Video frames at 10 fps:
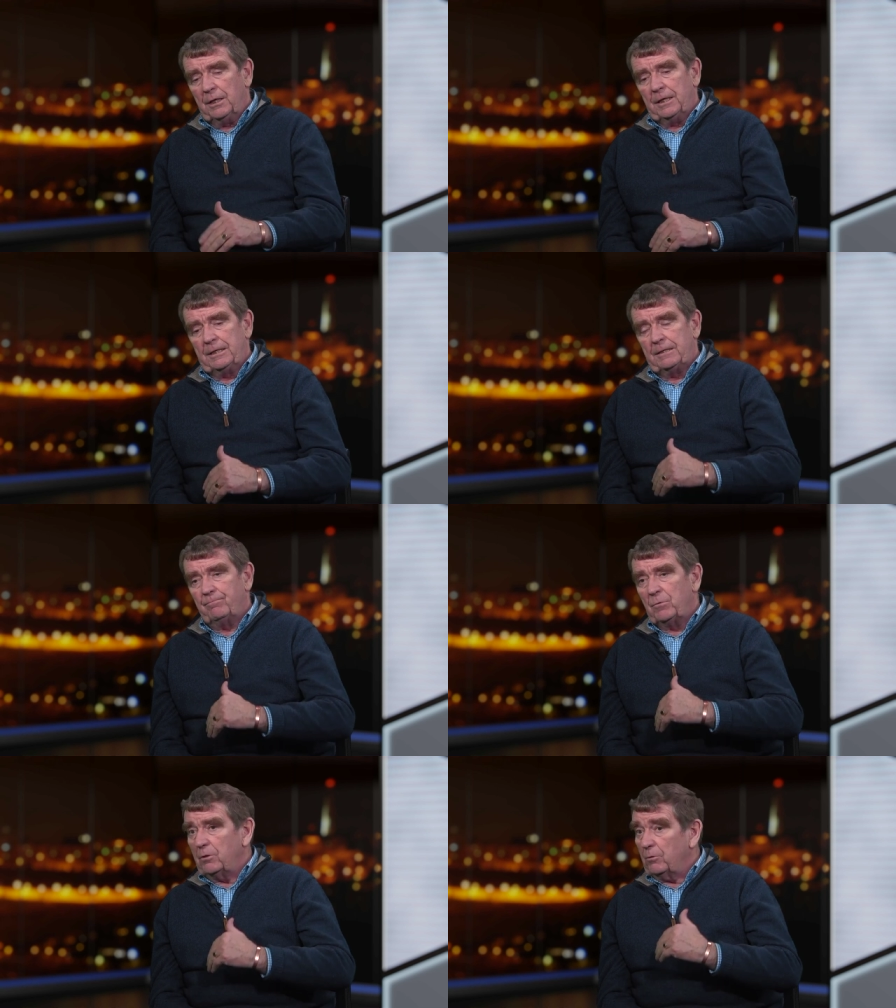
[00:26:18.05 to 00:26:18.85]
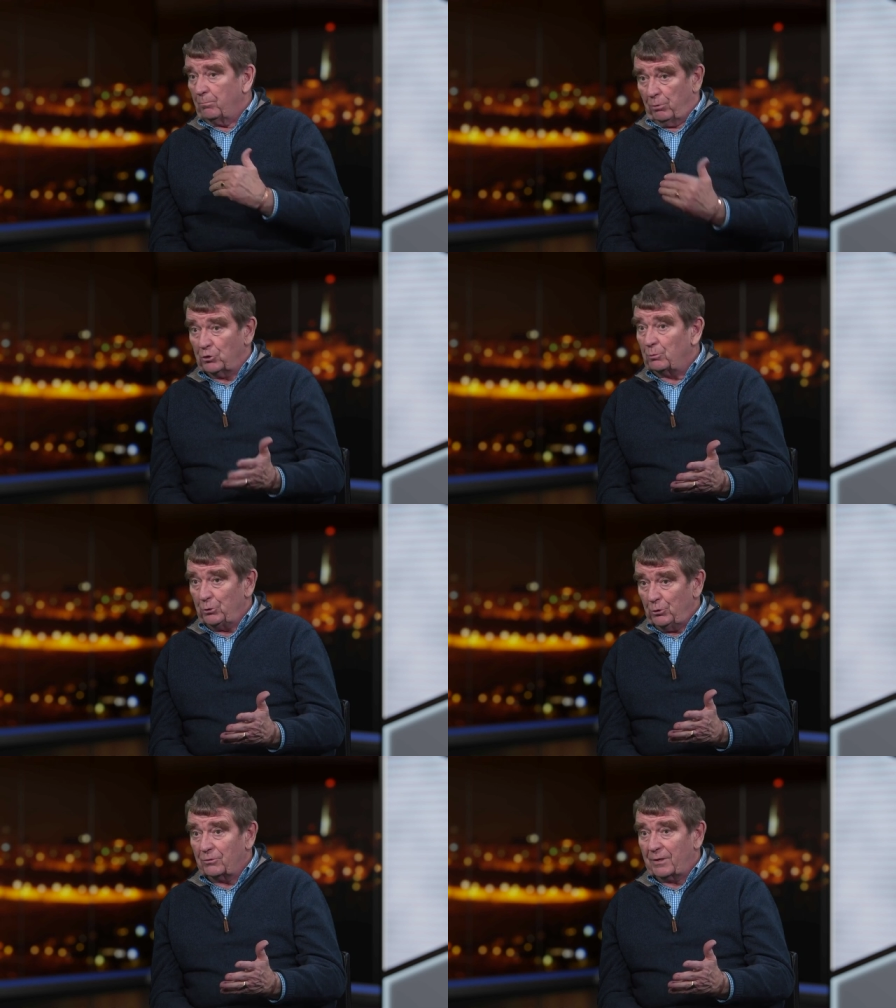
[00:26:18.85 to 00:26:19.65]
Um, possible
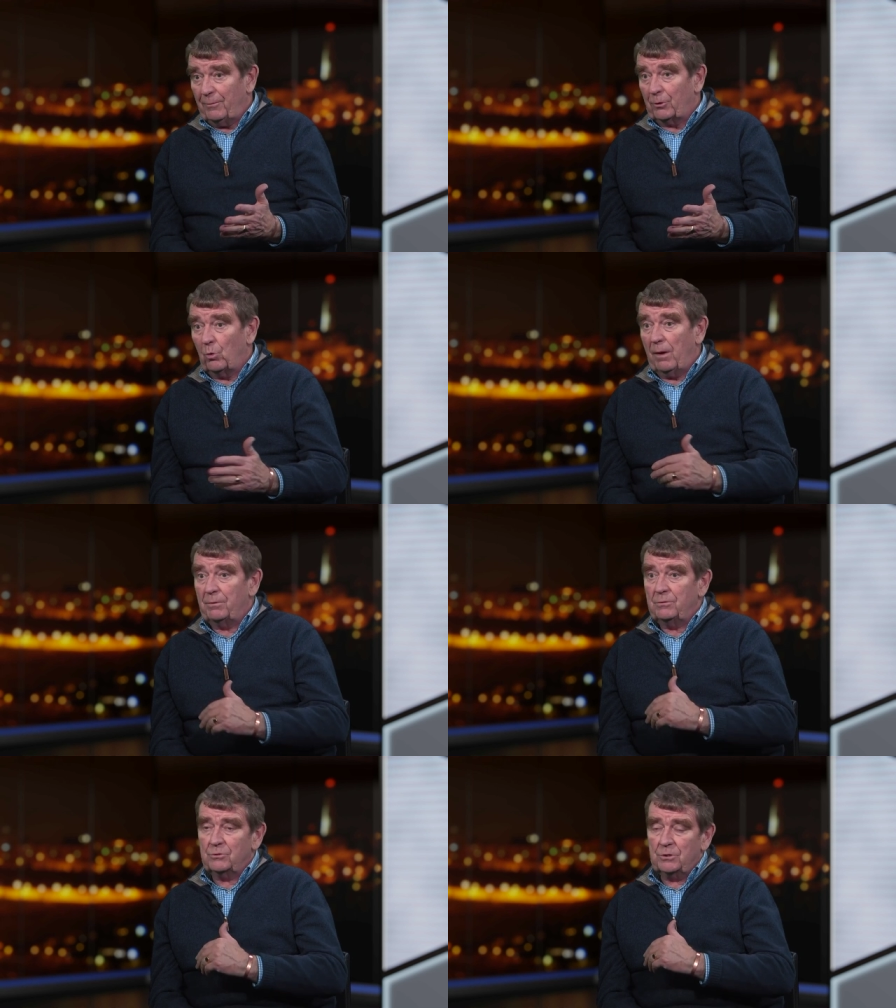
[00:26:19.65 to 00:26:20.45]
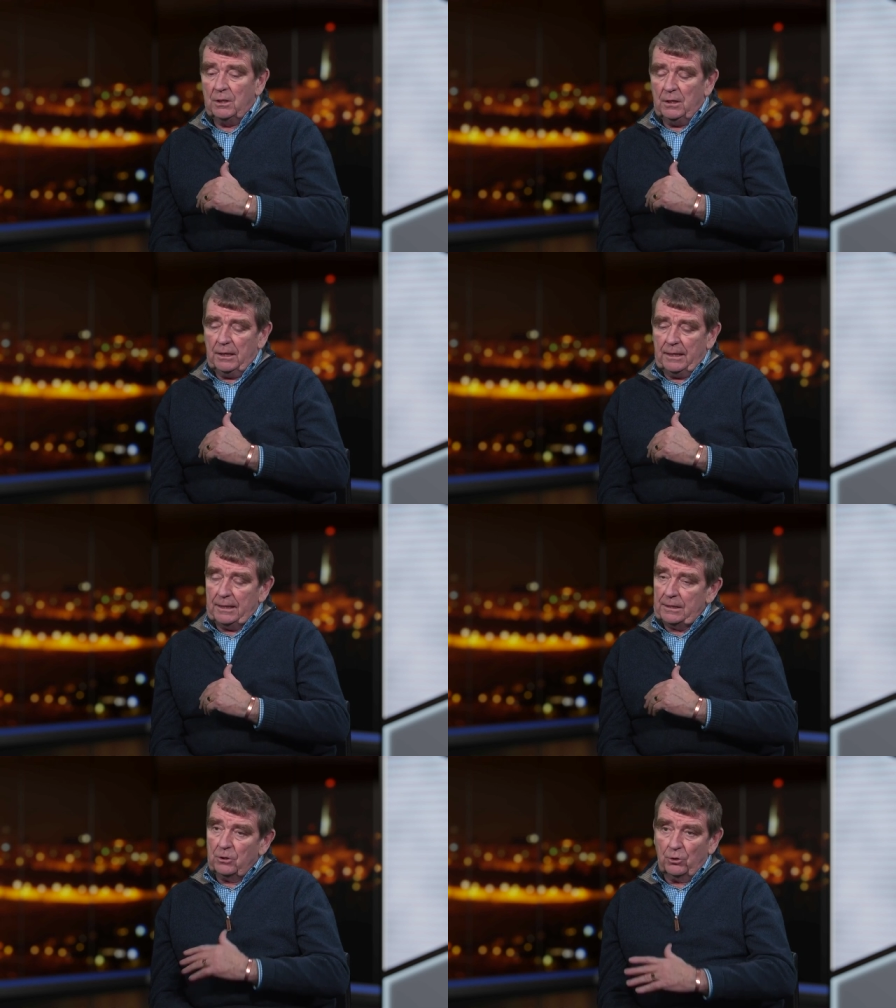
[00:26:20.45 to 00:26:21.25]
use of chemical weapons,
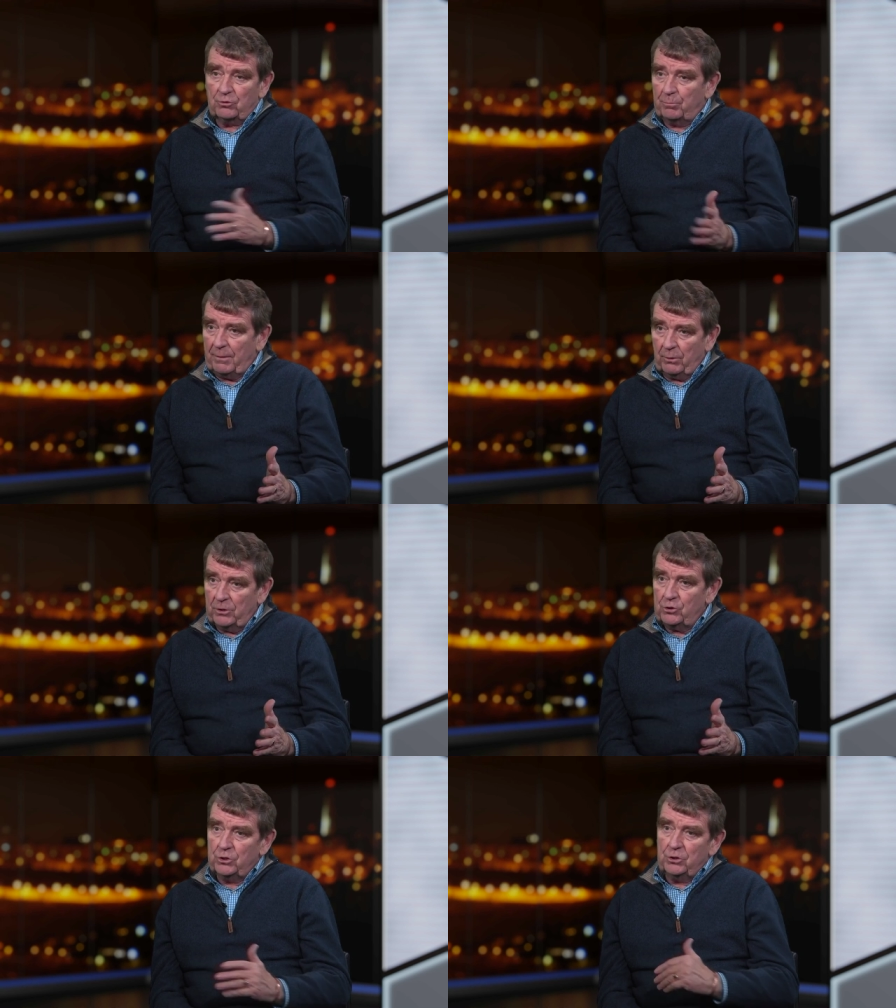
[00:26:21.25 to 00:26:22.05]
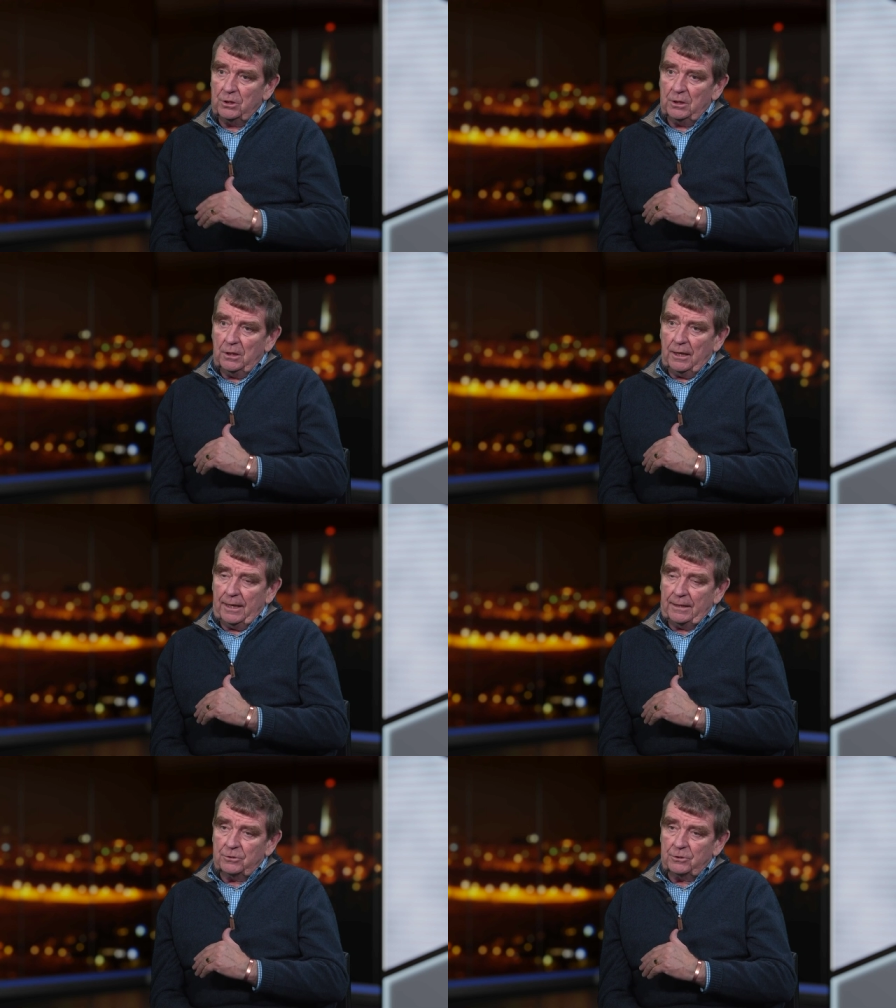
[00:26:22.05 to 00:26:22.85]
uh, lots of people injured,
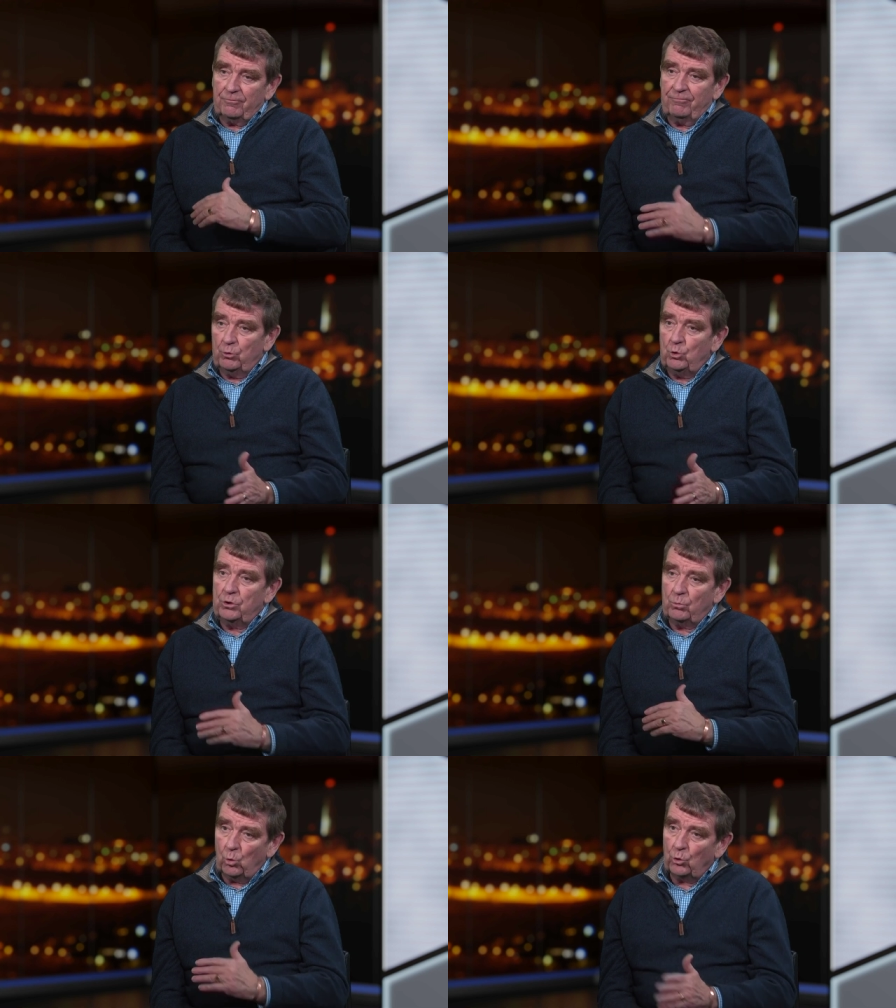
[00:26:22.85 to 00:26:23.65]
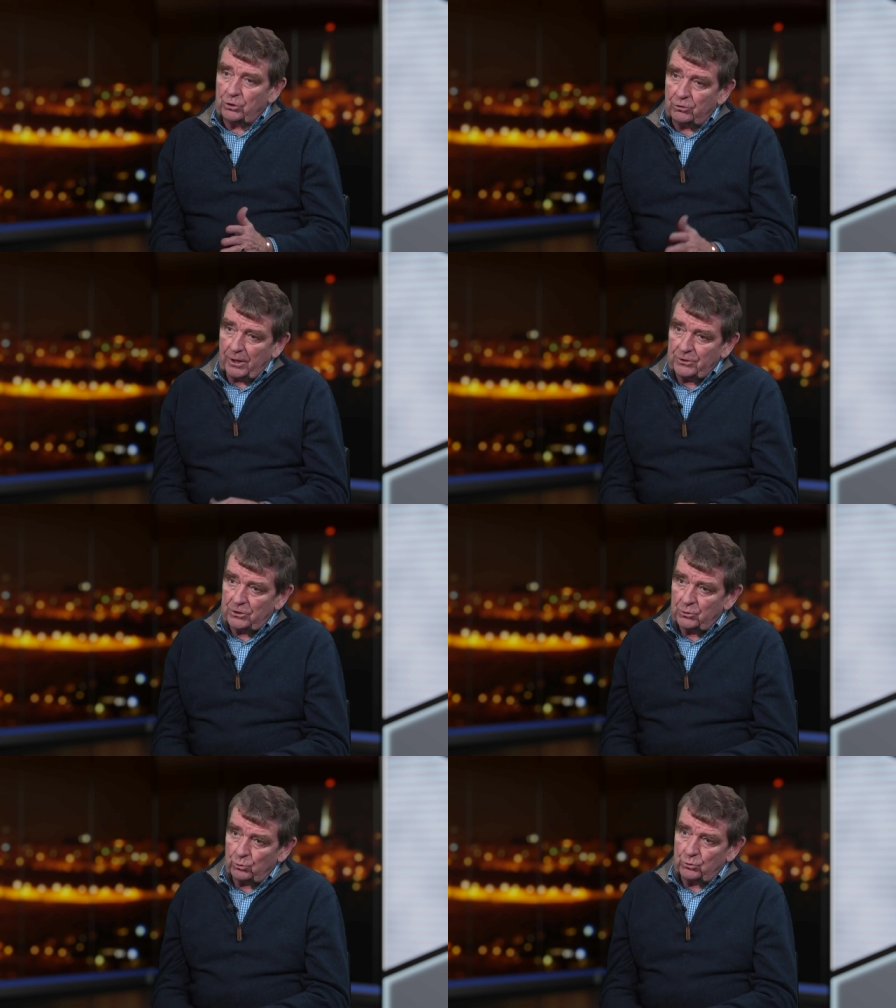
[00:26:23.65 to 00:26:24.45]
and uh, food and water
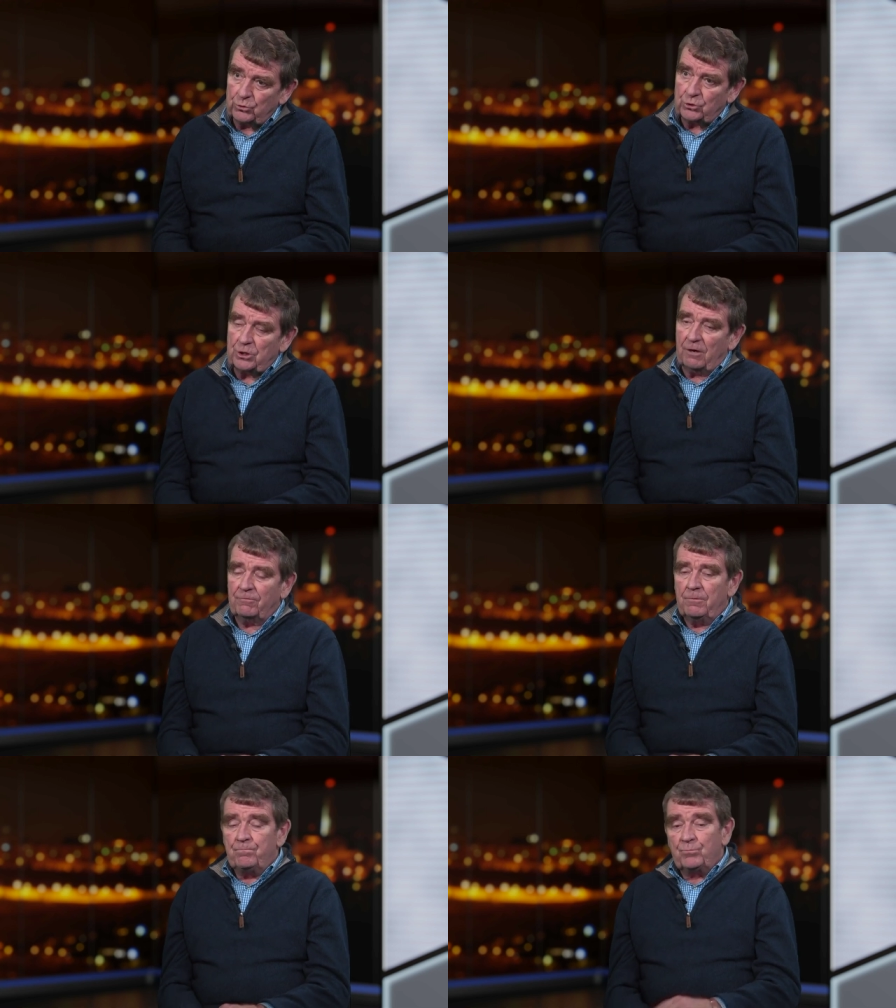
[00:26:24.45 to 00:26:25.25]
crises and all sorts of stuff.